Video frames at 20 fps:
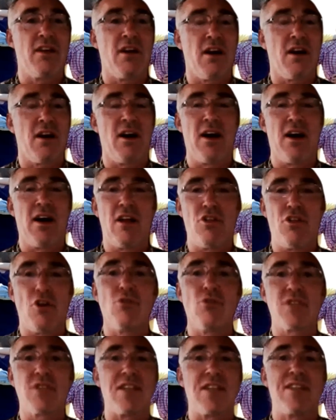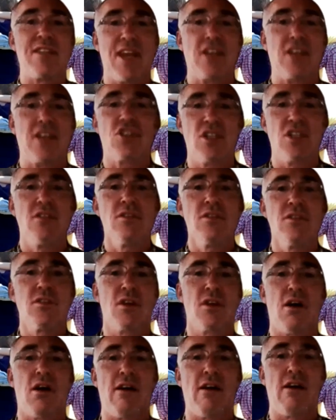uh, those
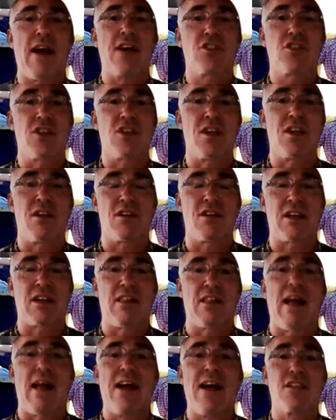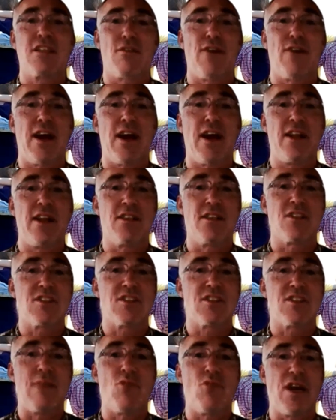addictions are actually classified in the
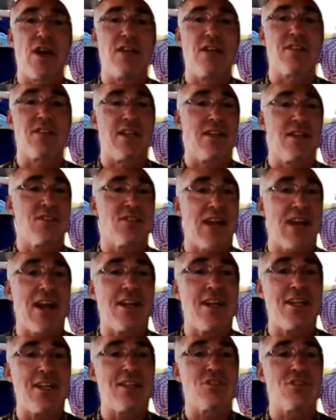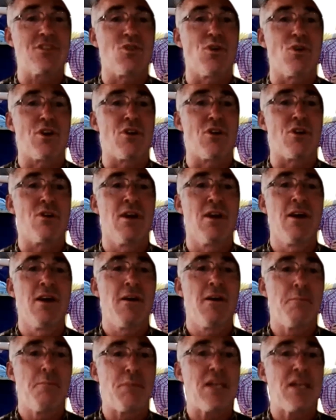same way as an anxiety disorder,
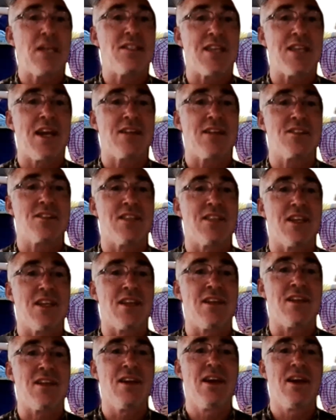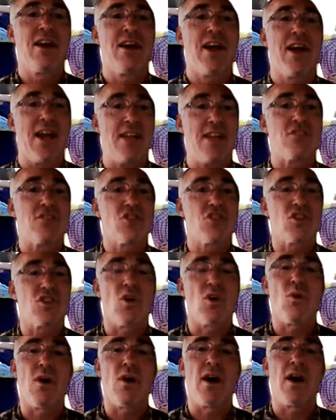PTSD, and
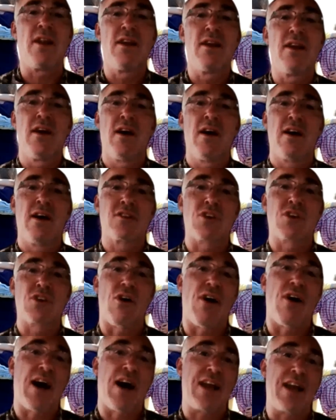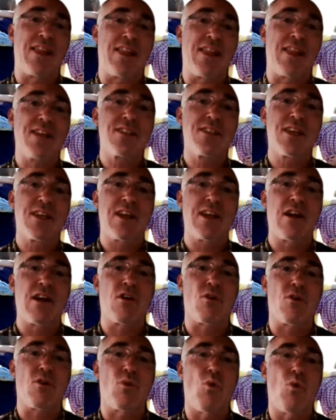so on. So I'd like to
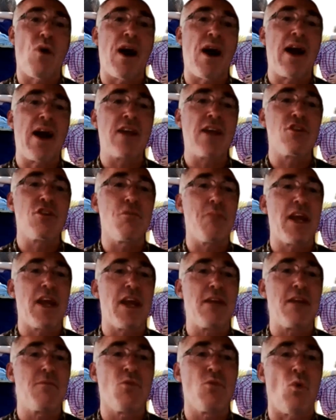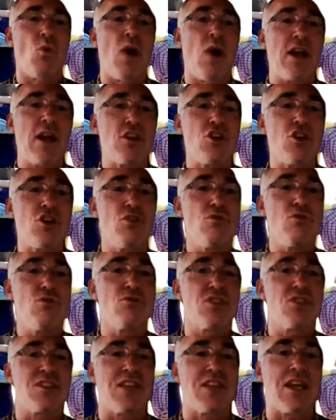hear why you made, why you
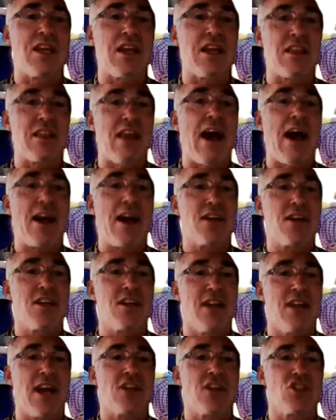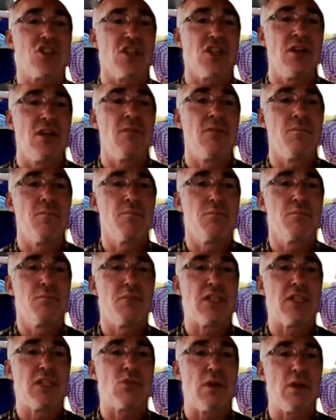see that connection
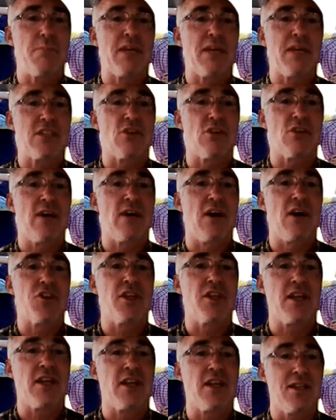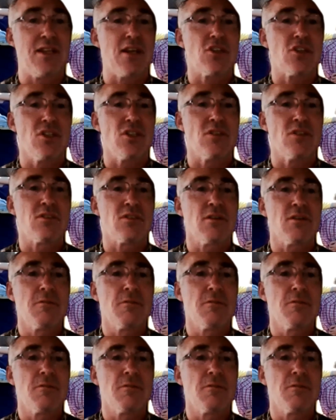between mental health and addictions.